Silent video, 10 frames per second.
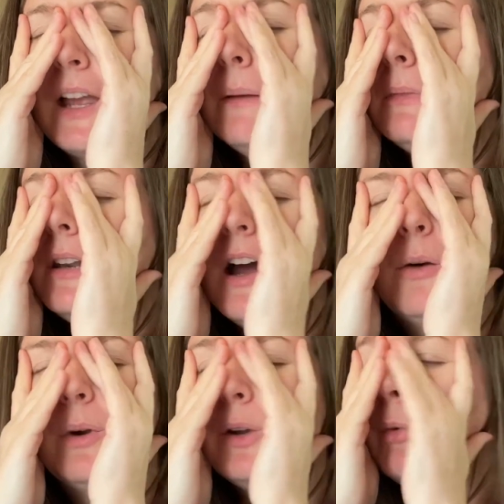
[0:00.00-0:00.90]
I'm
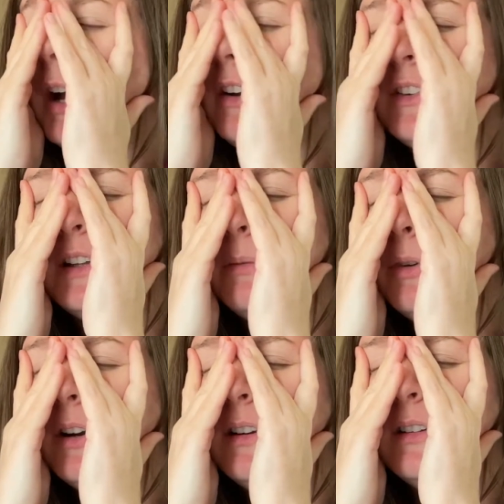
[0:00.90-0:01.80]
not wearing wires
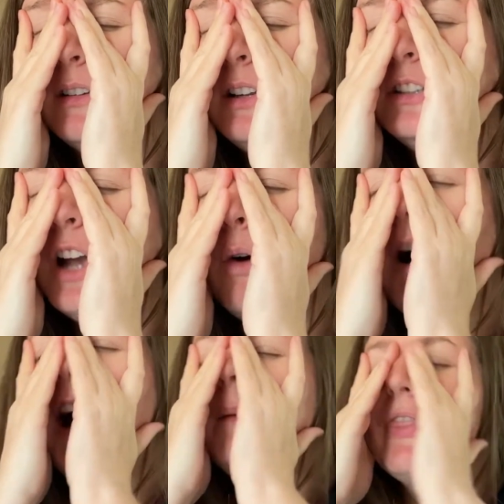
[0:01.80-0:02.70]
anymore. No,
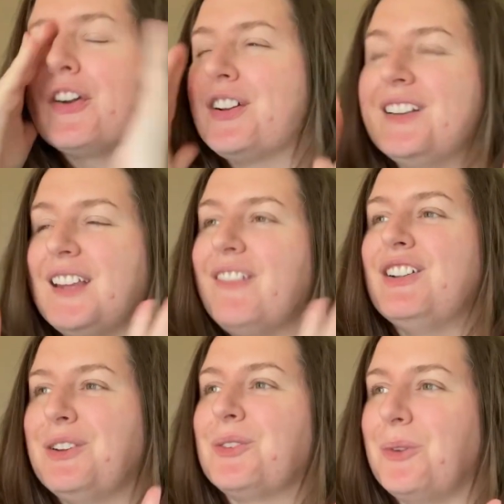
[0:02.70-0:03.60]
I'm
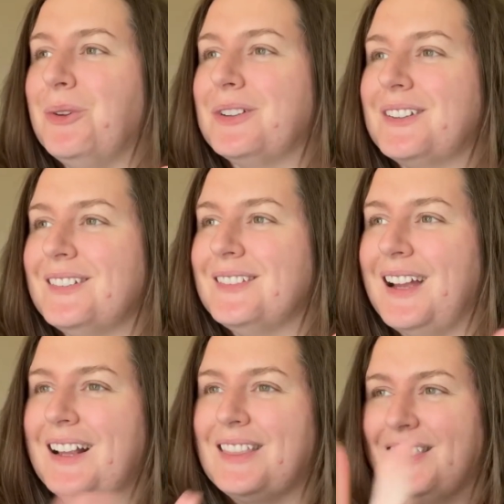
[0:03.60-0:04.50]
37 years old.
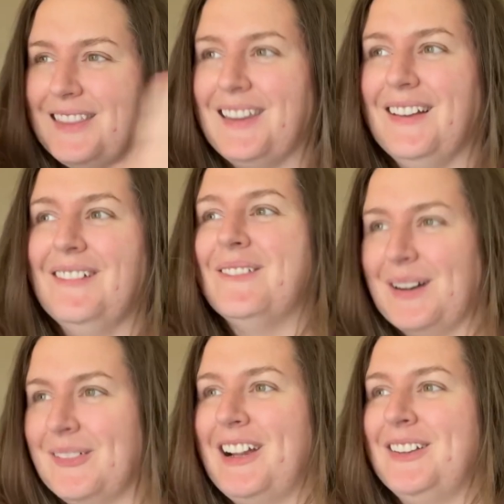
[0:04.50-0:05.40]
Like, what
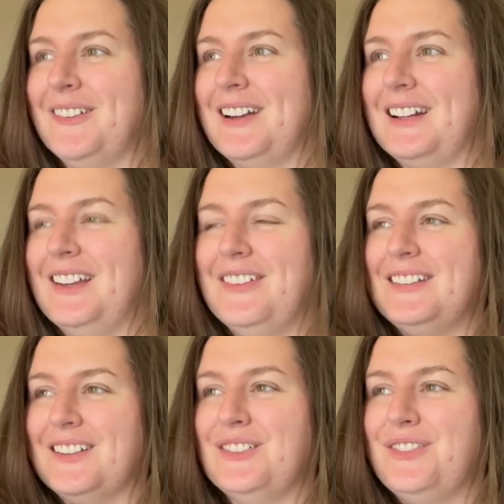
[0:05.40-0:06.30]
am I doing? If it
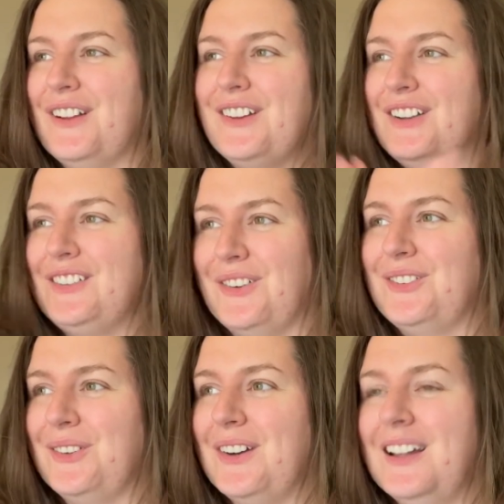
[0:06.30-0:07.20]
doesn't feel good, don't
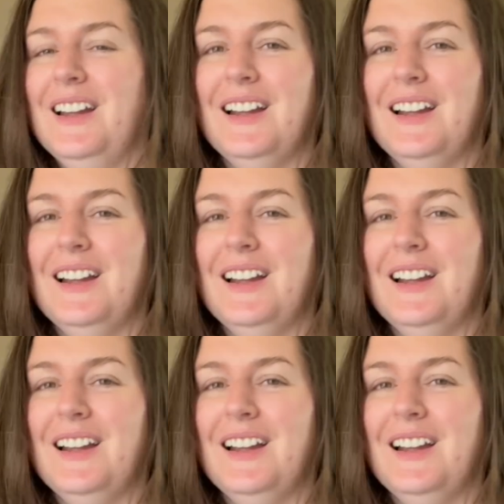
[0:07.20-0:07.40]
do it.